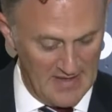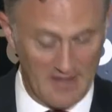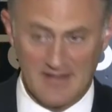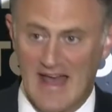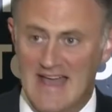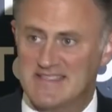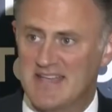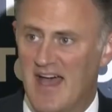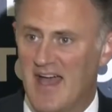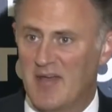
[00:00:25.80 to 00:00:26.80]
Now, the last
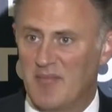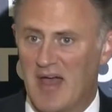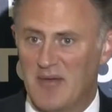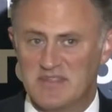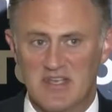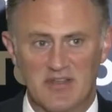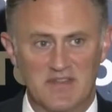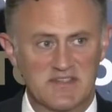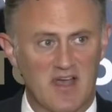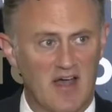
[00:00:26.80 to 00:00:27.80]
time I was here at
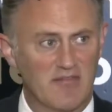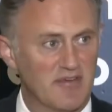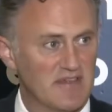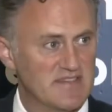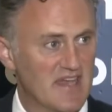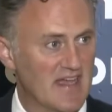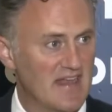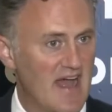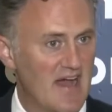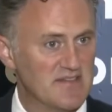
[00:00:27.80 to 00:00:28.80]
this conference, I
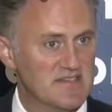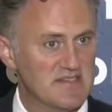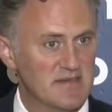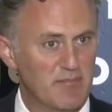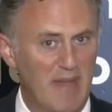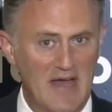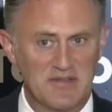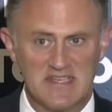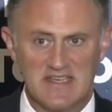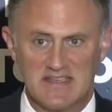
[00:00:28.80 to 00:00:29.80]
announced
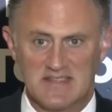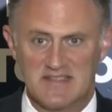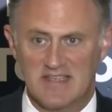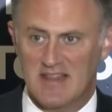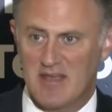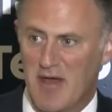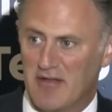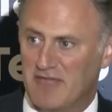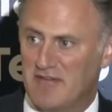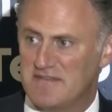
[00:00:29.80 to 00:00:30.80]
bounties in the
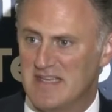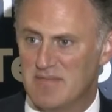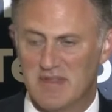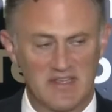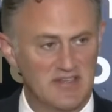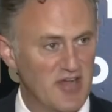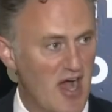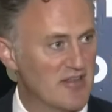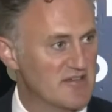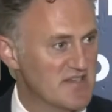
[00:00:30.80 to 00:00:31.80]
amount of $15 million
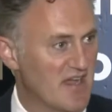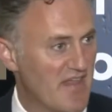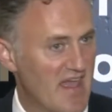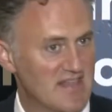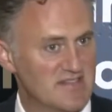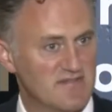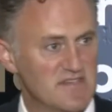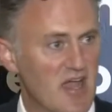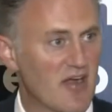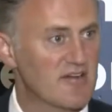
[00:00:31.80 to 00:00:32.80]
on the heads of
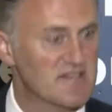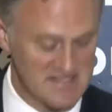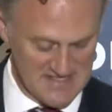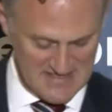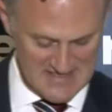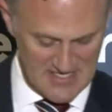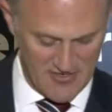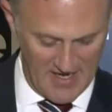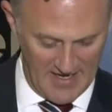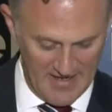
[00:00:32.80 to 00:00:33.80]
terrorists in
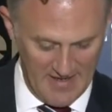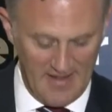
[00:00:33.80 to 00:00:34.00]
Syria.